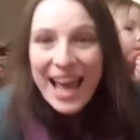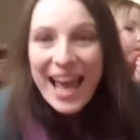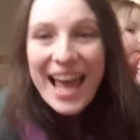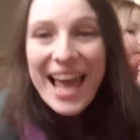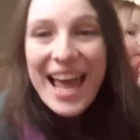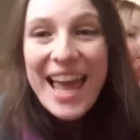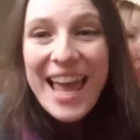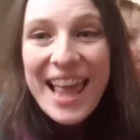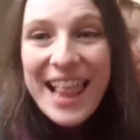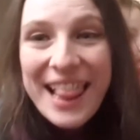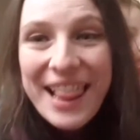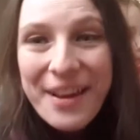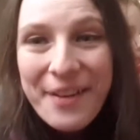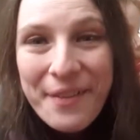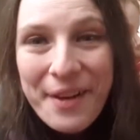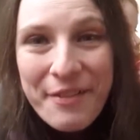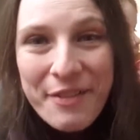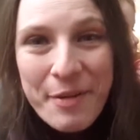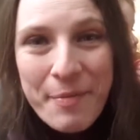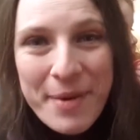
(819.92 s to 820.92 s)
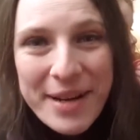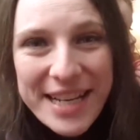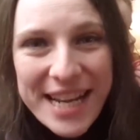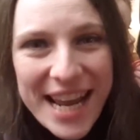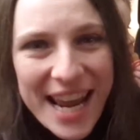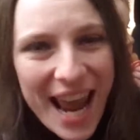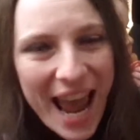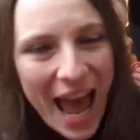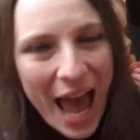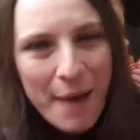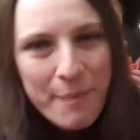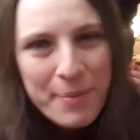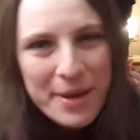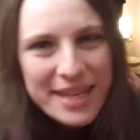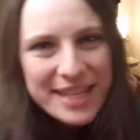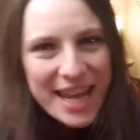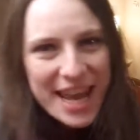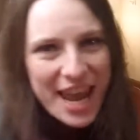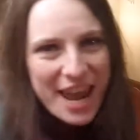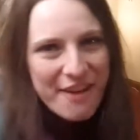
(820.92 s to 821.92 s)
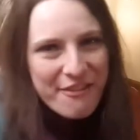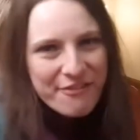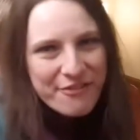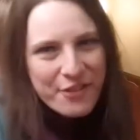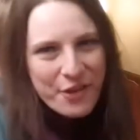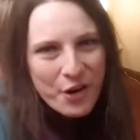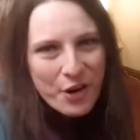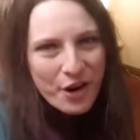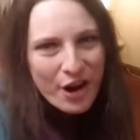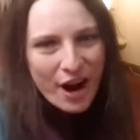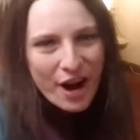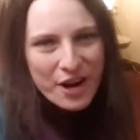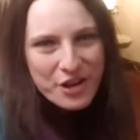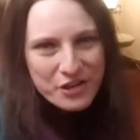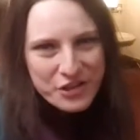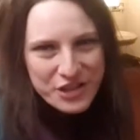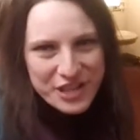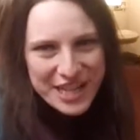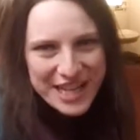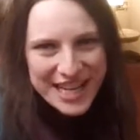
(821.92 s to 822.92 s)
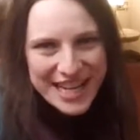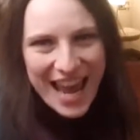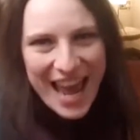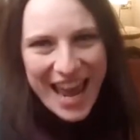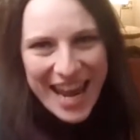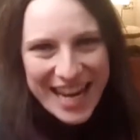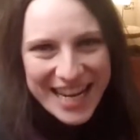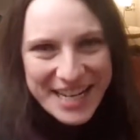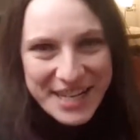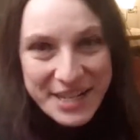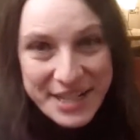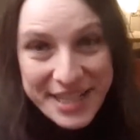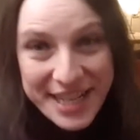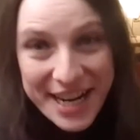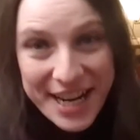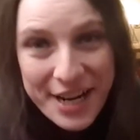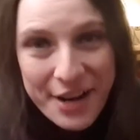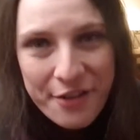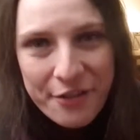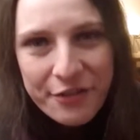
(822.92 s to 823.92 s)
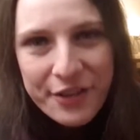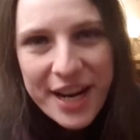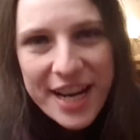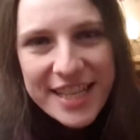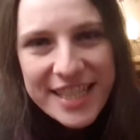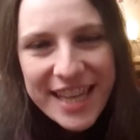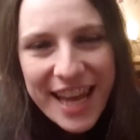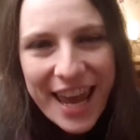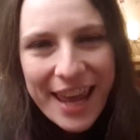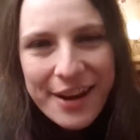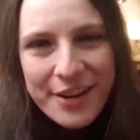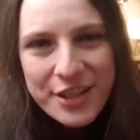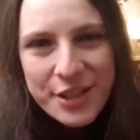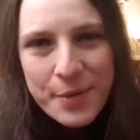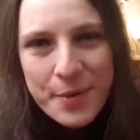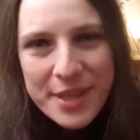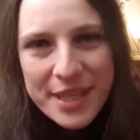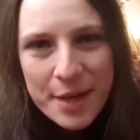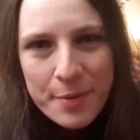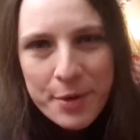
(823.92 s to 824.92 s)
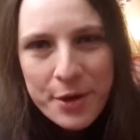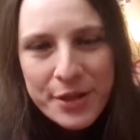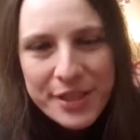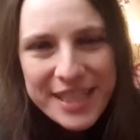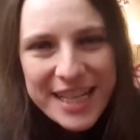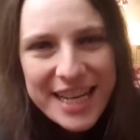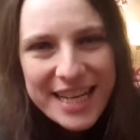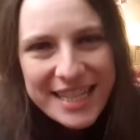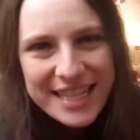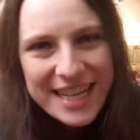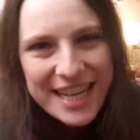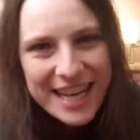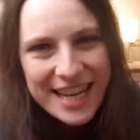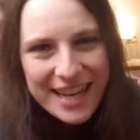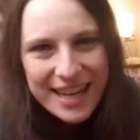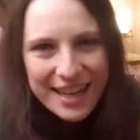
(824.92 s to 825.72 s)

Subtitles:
Hello everybody, happy day 419 of Raising Energy with the WCT.